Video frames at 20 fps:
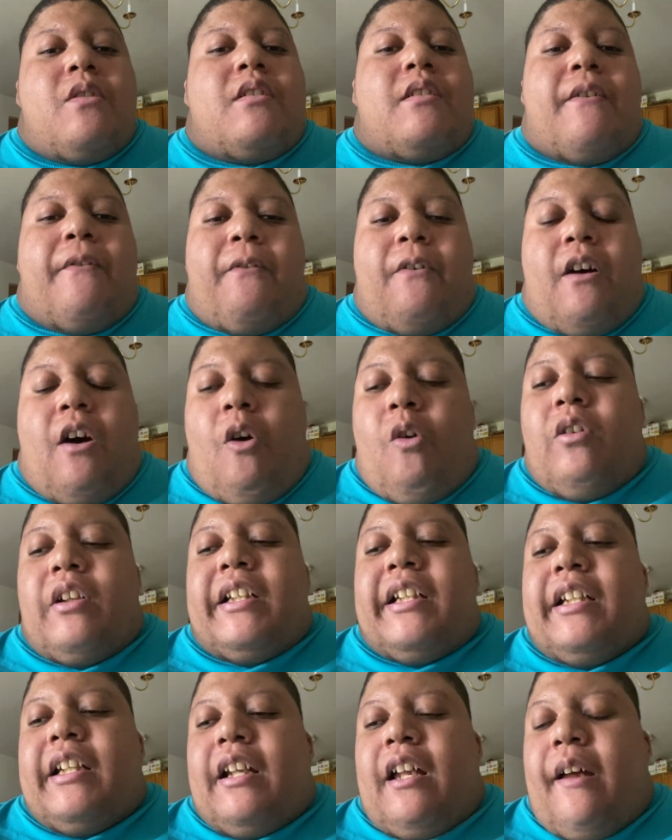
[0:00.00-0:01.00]
is the
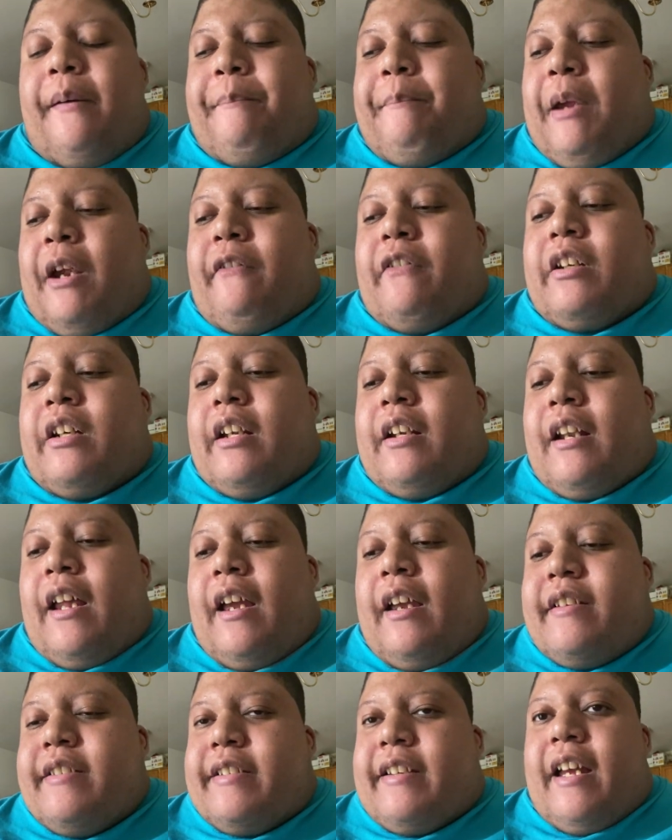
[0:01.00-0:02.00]
only
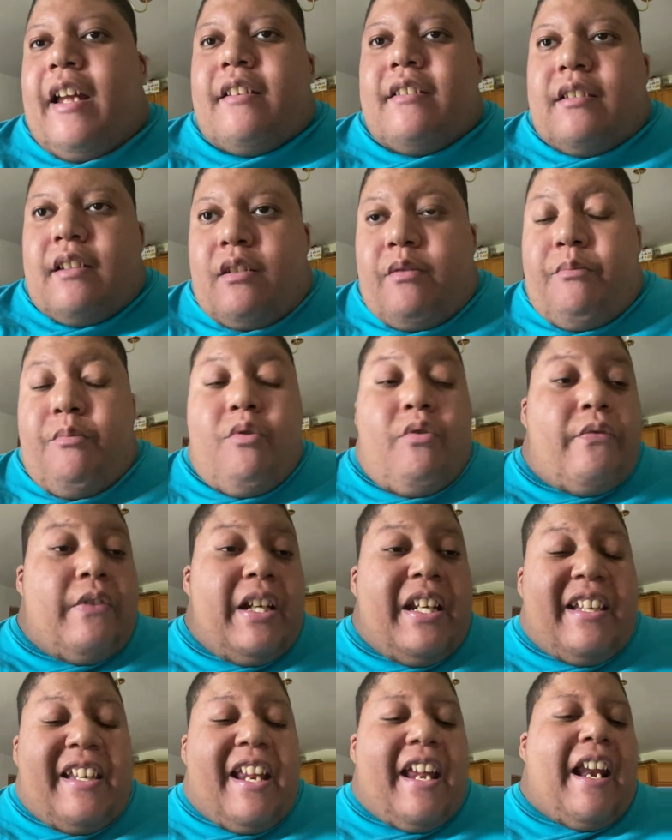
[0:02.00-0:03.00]
Americanized Godzilla
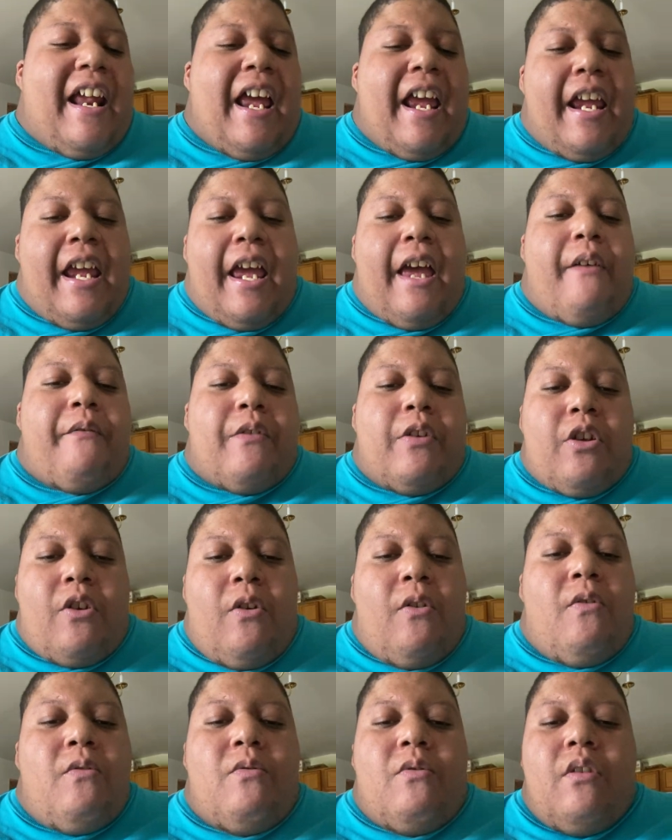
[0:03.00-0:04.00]
movie that I ever
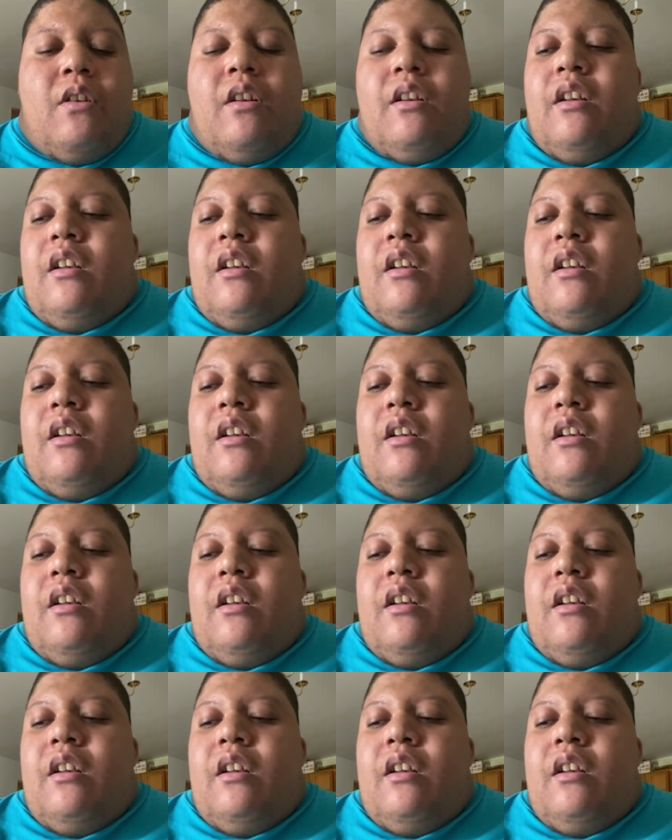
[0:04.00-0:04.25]
known